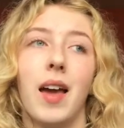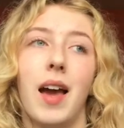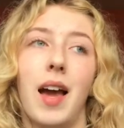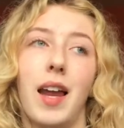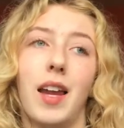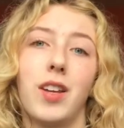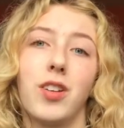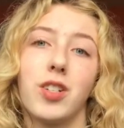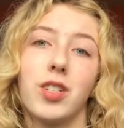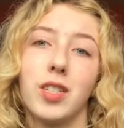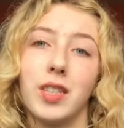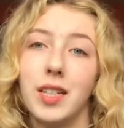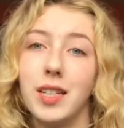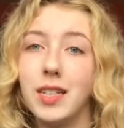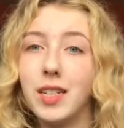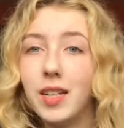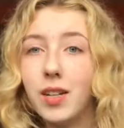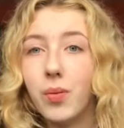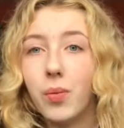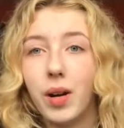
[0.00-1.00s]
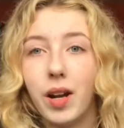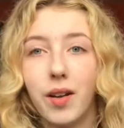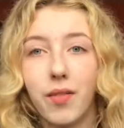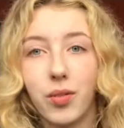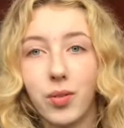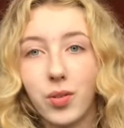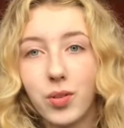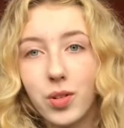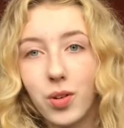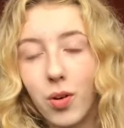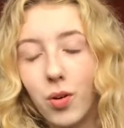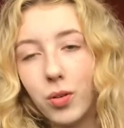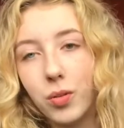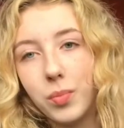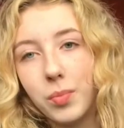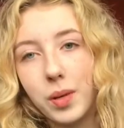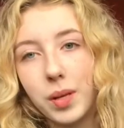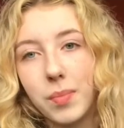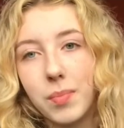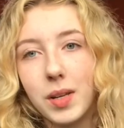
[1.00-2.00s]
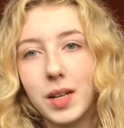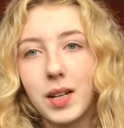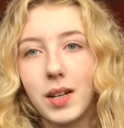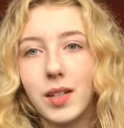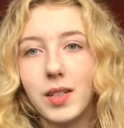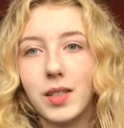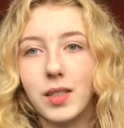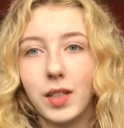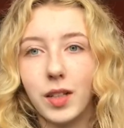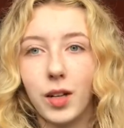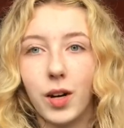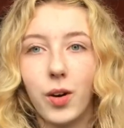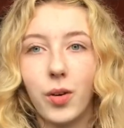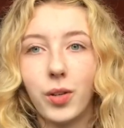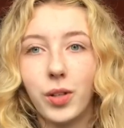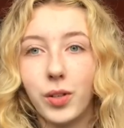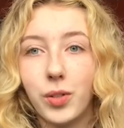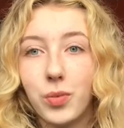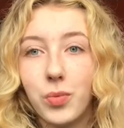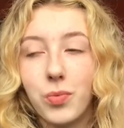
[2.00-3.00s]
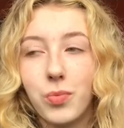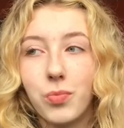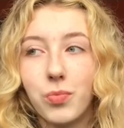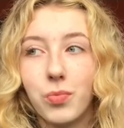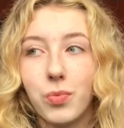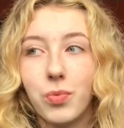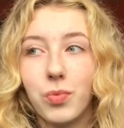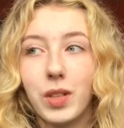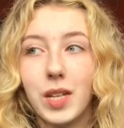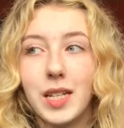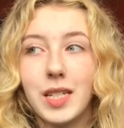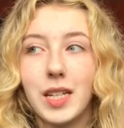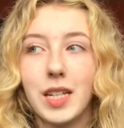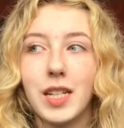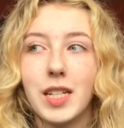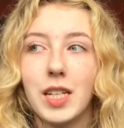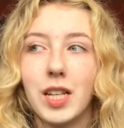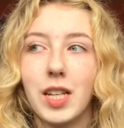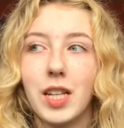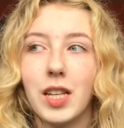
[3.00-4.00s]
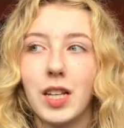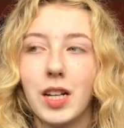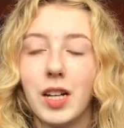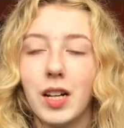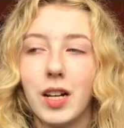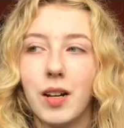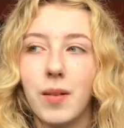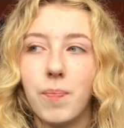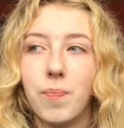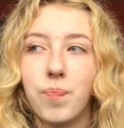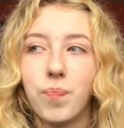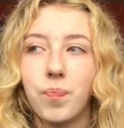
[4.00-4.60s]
I just listened to what everyone told me because, you know, you listen to the